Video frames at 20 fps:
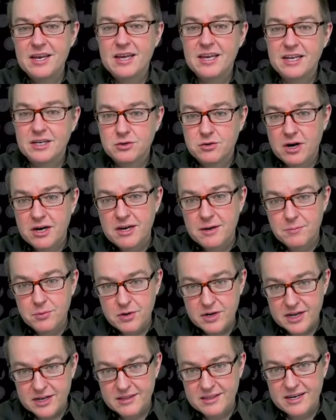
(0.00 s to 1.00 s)
and trying to
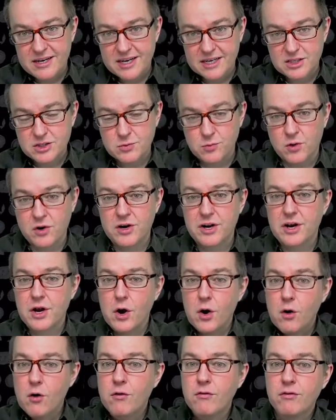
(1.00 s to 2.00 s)
predict the next word, and
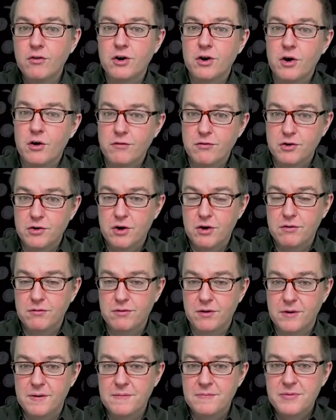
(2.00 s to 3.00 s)
over and over and
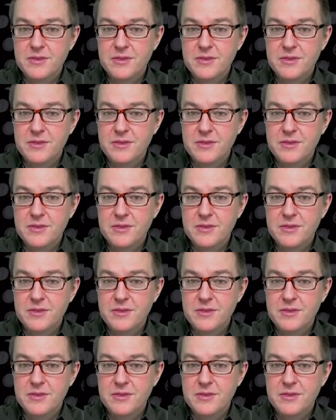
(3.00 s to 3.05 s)
over.